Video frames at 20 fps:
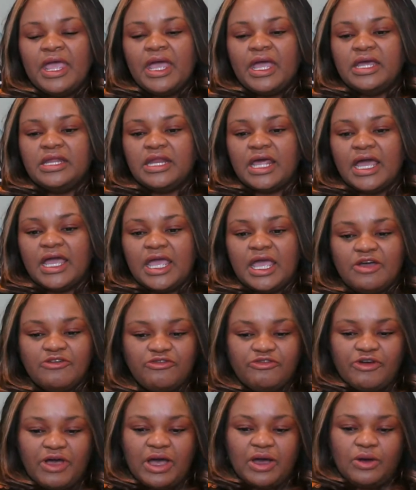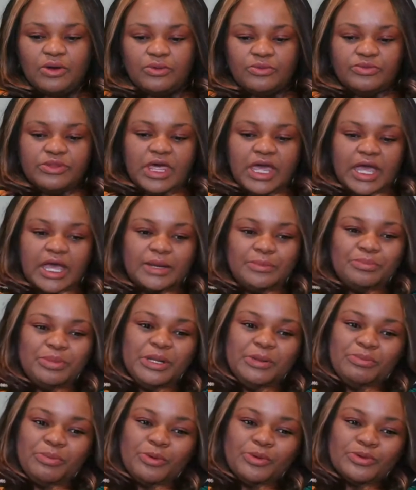And I have found that
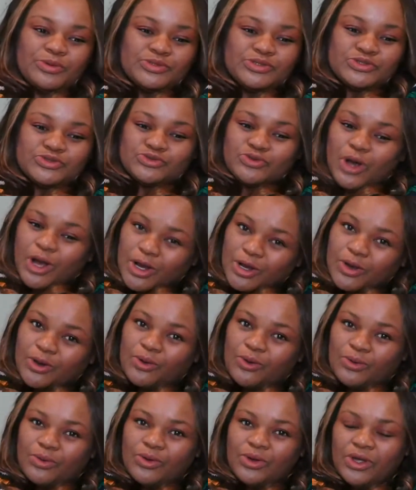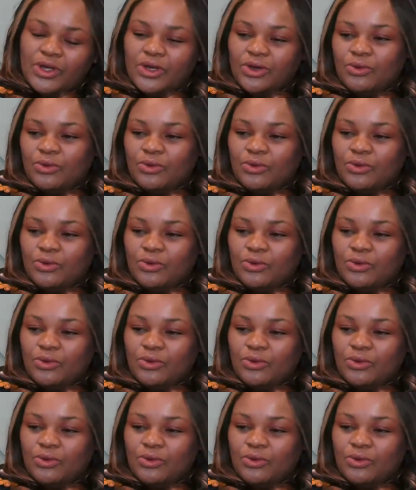people struggle